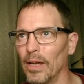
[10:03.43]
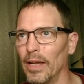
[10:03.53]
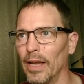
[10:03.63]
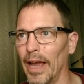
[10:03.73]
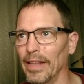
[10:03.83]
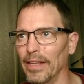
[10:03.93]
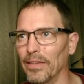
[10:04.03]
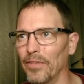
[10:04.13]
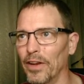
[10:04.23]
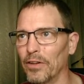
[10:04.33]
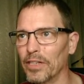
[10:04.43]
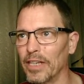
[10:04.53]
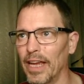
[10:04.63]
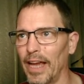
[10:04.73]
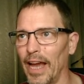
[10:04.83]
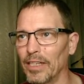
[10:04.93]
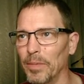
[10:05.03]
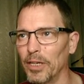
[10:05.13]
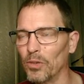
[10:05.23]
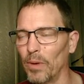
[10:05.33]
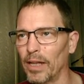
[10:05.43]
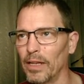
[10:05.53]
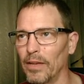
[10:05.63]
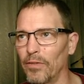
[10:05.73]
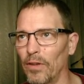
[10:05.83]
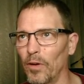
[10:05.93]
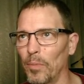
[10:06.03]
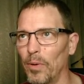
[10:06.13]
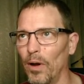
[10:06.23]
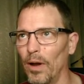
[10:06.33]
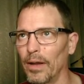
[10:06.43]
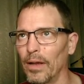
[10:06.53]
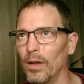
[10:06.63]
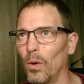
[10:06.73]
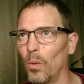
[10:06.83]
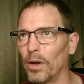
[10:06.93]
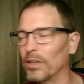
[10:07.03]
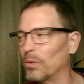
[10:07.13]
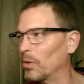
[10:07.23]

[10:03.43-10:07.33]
and the defender's king had to be directly in front of our pawn. Where did the rook